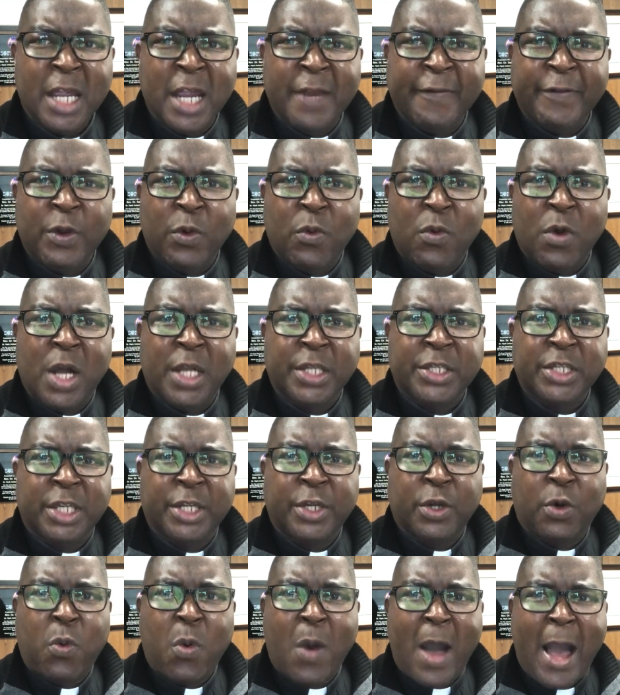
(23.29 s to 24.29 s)
Every once
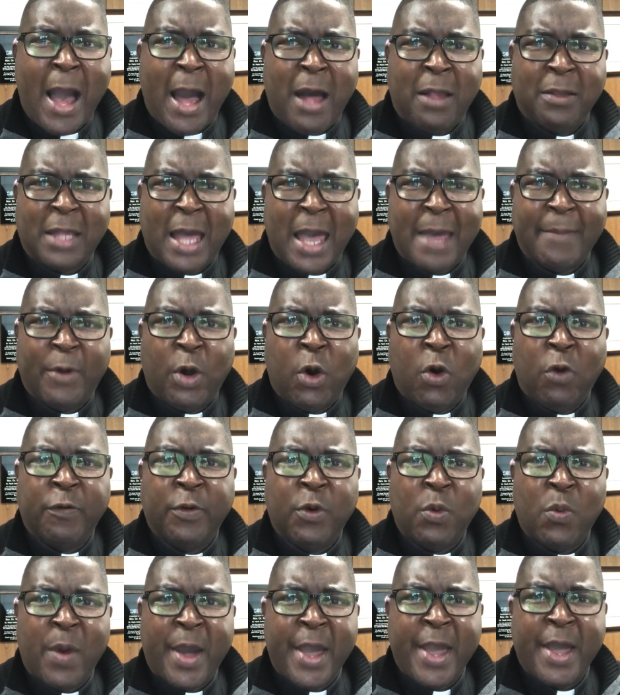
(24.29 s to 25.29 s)
in a while, I'm
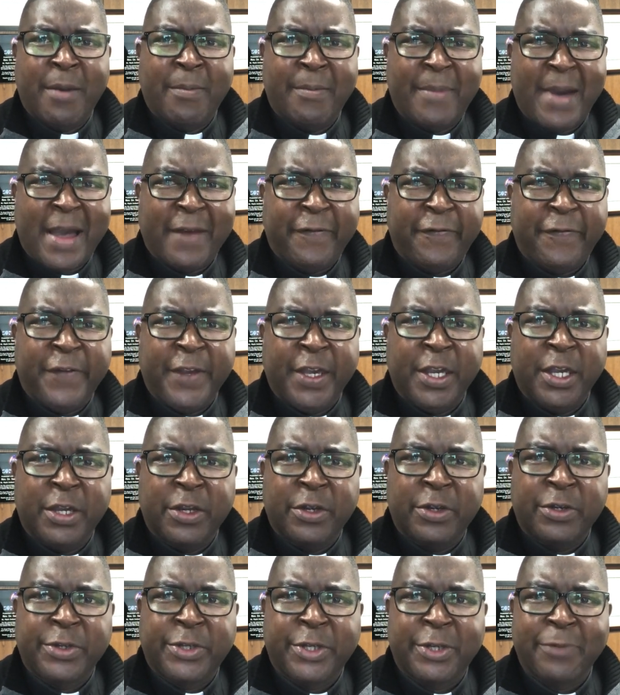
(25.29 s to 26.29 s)
overwhelmed by
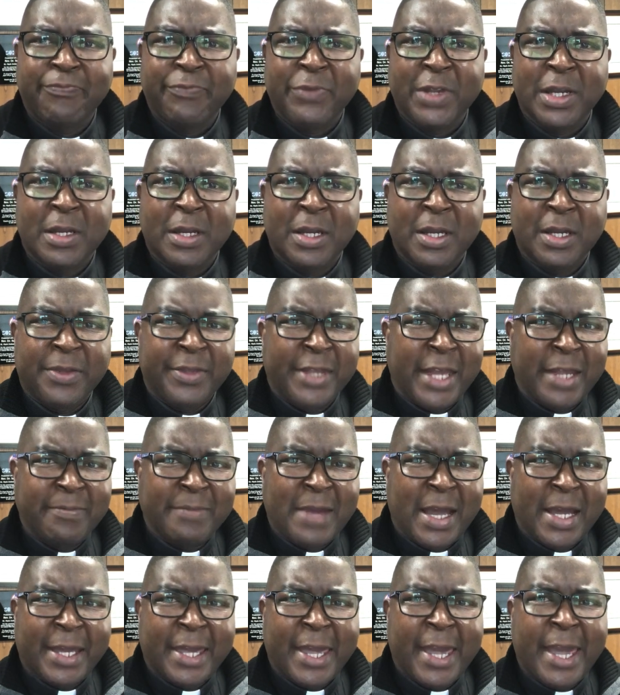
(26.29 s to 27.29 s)
fears that
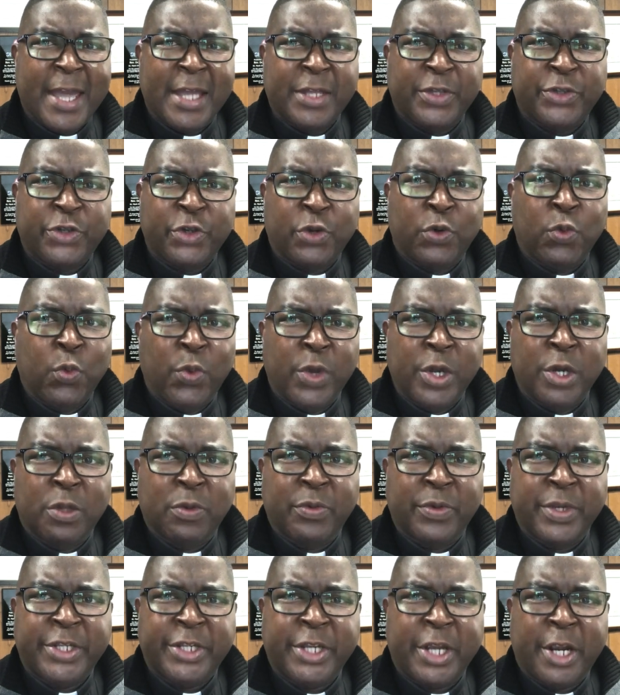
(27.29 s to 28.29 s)
my cancer will
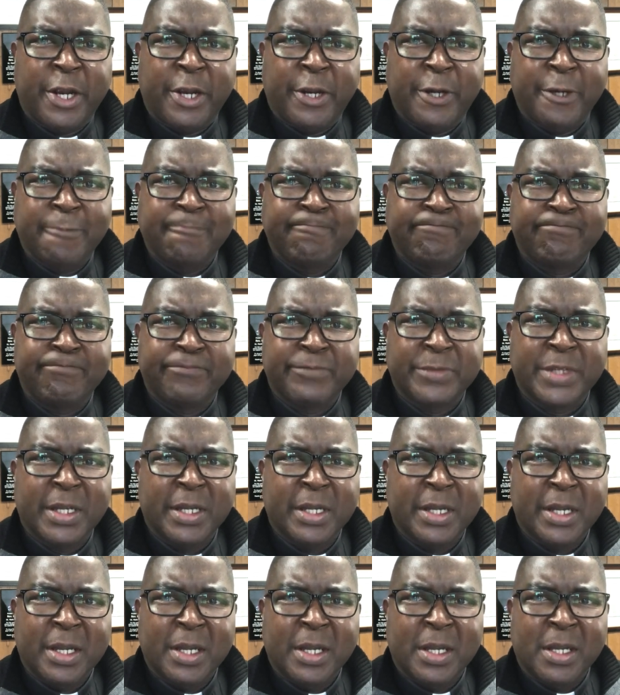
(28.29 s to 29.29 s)
return.
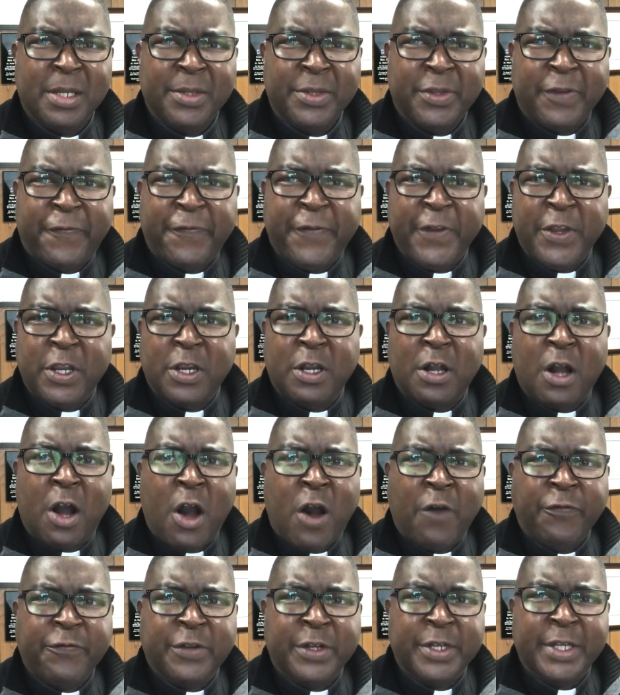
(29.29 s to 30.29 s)
The fear
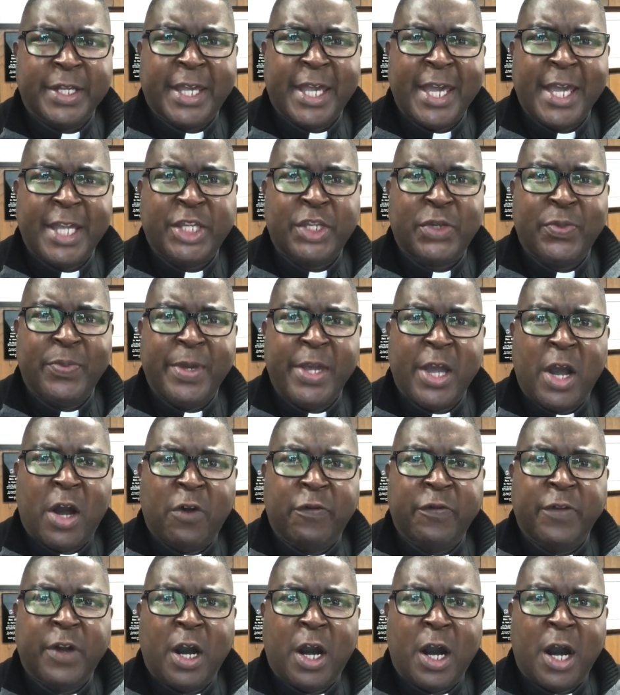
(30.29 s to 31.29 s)
often catches me
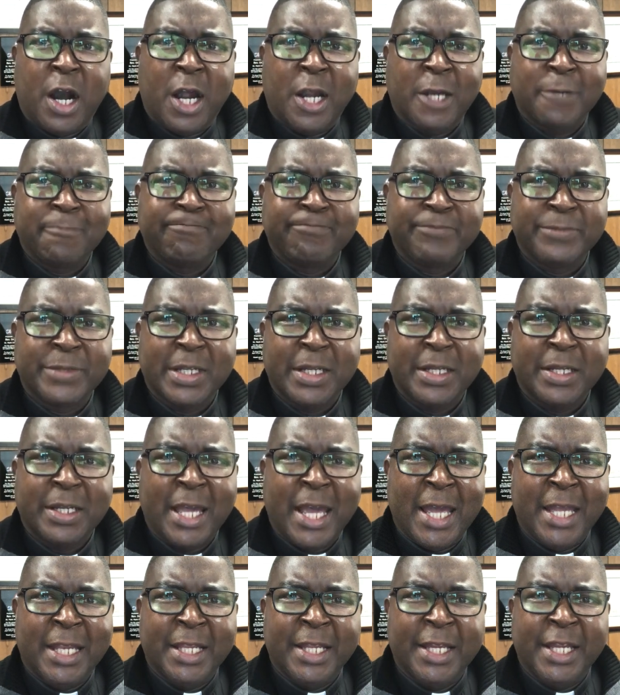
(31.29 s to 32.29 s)
off guard
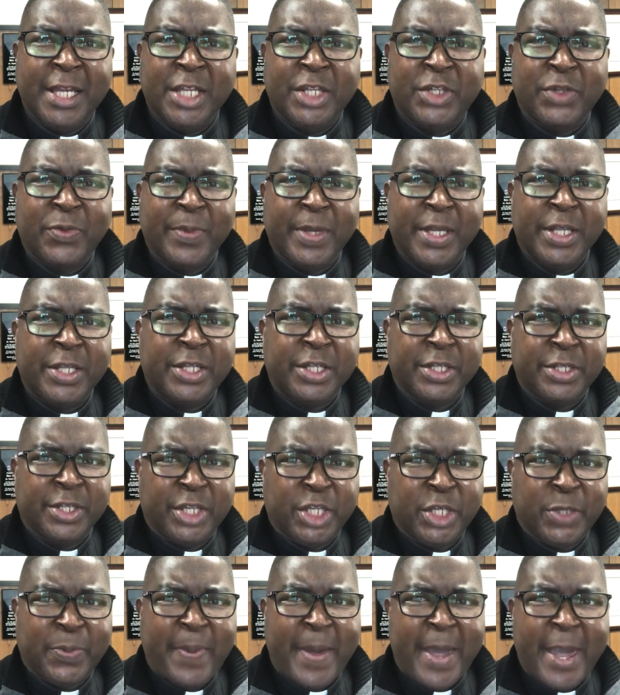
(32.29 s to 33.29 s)
and leads me to
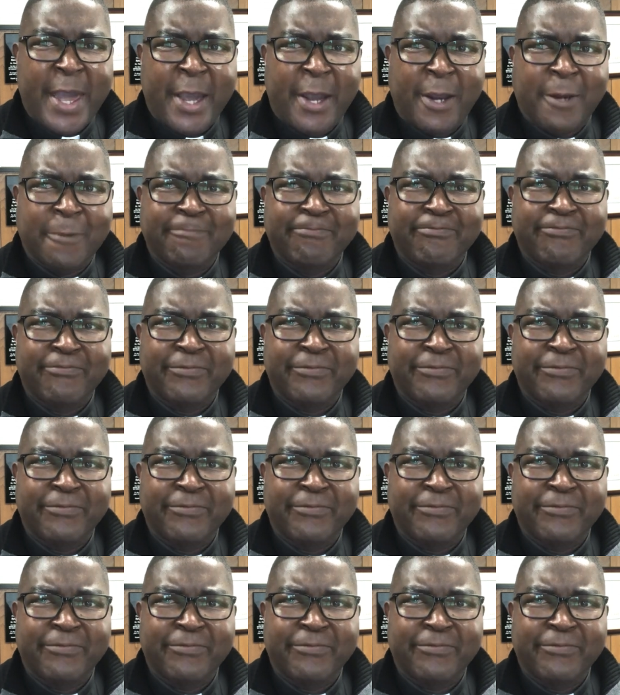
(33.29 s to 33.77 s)
despair.